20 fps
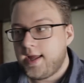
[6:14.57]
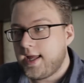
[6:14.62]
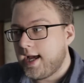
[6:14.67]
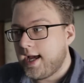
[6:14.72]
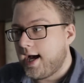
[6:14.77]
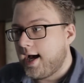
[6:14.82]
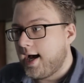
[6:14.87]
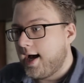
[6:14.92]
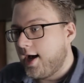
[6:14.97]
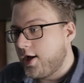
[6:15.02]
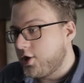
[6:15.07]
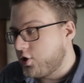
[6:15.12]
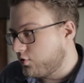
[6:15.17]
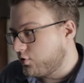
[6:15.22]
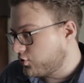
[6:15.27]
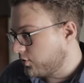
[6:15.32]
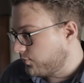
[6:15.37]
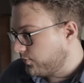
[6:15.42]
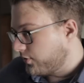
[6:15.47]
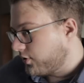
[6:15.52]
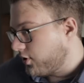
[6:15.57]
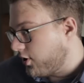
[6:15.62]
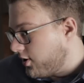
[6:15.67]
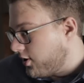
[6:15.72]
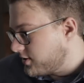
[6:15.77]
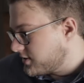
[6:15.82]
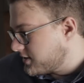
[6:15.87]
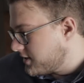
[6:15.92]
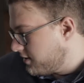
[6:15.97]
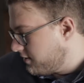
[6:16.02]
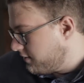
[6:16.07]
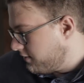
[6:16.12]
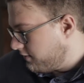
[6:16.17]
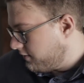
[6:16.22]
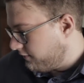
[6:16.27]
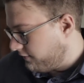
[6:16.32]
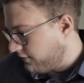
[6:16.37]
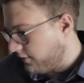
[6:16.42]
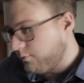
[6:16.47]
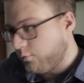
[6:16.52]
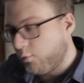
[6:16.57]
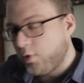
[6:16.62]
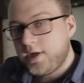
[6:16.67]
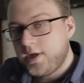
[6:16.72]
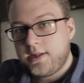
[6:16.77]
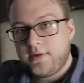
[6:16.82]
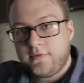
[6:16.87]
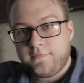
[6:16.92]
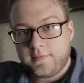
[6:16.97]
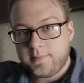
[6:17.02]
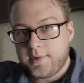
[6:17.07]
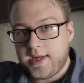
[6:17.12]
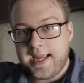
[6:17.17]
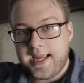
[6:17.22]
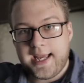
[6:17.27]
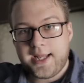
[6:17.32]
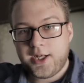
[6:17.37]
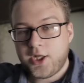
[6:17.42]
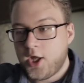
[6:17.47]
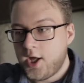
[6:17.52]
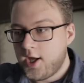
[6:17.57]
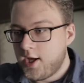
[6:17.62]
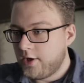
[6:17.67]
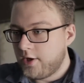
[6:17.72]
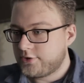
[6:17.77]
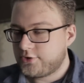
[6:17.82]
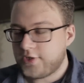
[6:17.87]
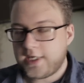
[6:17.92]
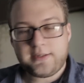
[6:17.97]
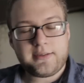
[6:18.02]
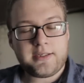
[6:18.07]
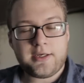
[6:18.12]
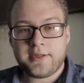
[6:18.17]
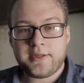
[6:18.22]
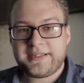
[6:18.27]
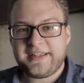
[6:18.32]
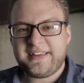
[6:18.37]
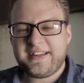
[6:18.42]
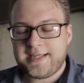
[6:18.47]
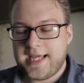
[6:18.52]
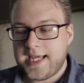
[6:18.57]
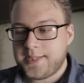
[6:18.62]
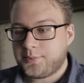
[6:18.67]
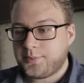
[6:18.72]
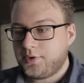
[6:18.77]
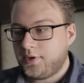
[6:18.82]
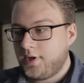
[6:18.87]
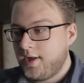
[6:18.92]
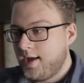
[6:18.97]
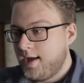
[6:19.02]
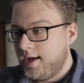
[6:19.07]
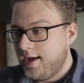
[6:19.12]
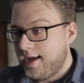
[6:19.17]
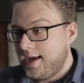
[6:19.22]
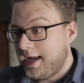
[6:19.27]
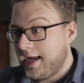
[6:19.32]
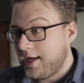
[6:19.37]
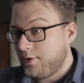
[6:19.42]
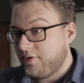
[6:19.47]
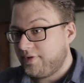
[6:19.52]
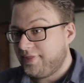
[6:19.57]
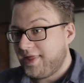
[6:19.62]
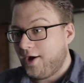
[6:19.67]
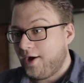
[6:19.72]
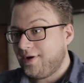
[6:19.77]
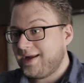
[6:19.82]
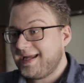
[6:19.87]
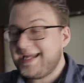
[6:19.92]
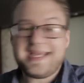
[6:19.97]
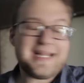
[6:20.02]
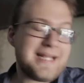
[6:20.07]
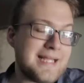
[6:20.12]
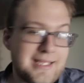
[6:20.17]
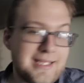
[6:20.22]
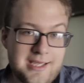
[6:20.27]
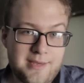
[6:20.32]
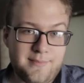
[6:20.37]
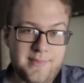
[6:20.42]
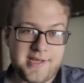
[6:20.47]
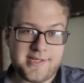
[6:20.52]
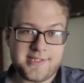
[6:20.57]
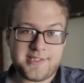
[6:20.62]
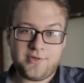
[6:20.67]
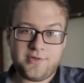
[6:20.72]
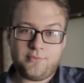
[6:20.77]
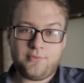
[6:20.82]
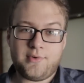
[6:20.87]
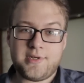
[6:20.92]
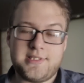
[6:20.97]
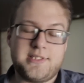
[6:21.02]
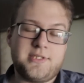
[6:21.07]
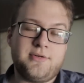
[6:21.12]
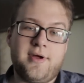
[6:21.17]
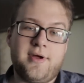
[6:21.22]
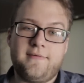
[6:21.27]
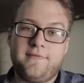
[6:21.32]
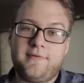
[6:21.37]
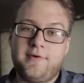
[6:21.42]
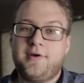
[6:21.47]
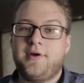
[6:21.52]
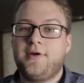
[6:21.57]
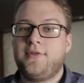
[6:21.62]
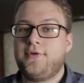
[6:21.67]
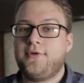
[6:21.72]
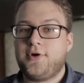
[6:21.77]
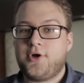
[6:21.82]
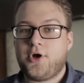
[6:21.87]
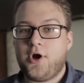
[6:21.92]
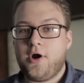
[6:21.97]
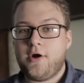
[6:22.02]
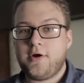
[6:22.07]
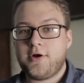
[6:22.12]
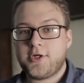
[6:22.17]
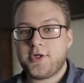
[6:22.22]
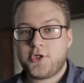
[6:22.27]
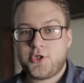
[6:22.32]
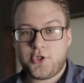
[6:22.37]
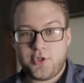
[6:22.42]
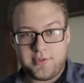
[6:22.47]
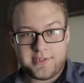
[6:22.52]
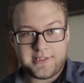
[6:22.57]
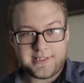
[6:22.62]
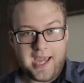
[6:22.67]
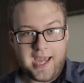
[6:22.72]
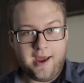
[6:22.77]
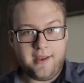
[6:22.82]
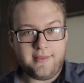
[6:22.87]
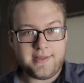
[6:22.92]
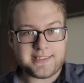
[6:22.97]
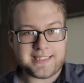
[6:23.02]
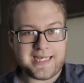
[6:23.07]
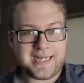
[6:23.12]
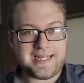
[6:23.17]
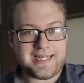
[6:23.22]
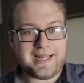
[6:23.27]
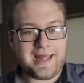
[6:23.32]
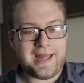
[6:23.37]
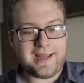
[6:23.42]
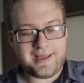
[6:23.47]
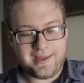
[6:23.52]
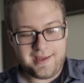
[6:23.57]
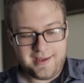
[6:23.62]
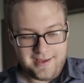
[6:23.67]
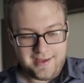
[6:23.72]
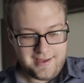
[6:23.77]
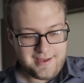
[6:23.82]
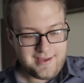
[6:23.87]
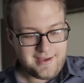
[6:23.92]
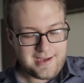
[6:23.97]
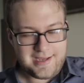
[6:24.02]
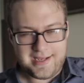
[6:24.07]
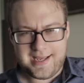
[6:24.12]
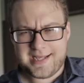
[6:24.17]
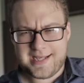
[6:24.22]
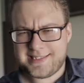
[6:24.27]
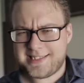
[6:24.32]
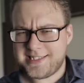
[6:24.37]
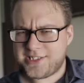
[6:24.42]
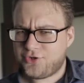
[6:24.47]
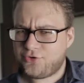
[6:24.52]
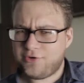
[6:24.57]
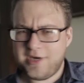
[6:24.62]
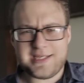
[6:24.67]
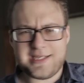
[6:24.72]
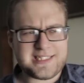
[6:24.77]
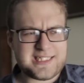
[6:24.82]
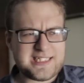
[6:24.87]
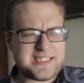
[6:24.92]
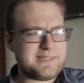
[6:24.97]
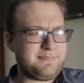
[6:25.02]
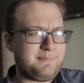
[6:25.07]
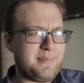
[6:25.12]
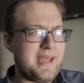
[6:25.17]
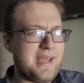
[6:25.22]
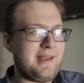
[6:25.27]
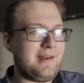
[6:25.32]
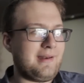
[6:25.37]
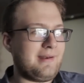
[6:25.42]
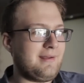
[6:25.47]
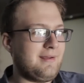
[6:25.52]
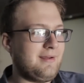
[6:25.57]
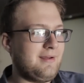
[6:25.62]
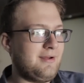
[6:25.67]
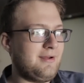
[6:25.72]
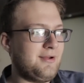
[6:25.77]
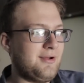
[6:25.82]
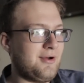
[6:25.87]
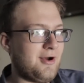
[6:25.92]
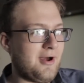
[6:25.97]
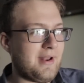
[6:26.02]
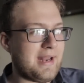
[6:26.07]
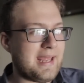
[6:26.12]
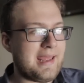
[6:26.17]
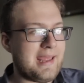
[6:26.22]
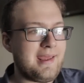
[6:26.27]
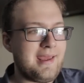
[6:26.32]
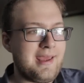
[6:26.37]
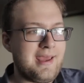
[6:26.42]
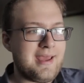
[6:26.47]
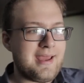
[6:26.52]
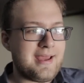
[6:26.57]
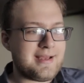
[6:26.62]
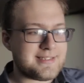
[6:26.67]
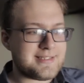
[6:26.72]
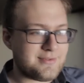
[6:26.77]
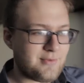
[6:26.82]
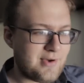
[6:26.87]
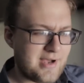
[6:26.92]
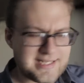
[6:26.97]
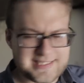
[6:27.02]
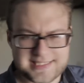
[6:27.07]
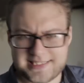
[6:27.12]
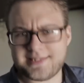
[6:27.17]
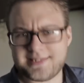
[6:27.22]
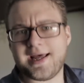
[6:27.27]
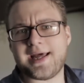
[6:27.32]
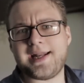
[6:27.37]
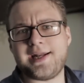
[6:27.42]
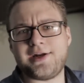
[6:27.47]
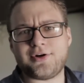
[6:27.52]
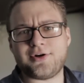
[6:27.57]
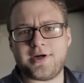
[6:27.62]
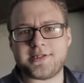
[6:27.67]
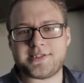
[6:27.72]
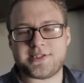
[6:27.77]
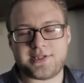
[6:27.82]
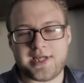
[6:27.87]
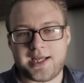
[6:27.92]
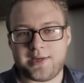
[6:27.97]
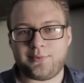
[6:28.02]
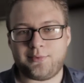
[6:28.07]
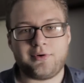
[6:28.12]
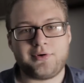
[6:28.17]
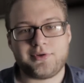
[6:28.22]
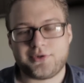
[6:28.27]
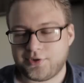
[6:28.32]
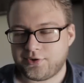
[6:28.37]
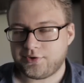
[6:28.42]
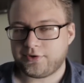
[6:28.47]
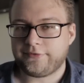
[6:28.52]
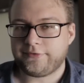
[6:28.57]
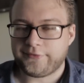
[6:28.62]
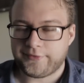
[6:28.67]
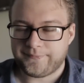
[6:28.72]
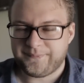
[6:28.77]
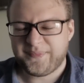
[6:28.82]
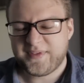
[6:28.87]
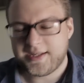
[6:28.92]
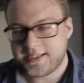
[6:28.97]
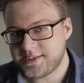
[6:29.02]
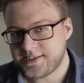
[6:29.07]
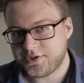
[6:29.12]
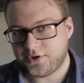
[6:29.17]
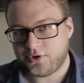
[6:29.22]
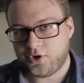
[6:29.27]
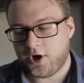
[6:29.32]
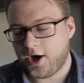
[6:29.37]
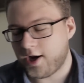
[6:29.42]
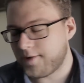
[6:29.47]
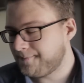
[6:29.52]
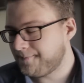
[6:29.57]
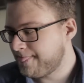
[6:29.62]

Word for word: uh, you dribble the cards from one from your hand directly onto the table, and without any gimmicks whatsoever, their card shoots out of the side of the deck. It has this great spin on it as it's sliding across the table. Turn it over, that's their card.